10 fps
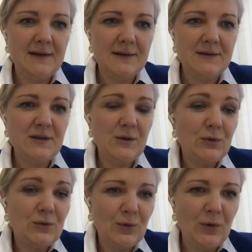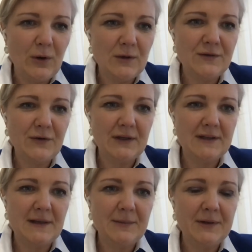CO2 goals, for
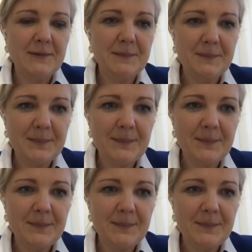example.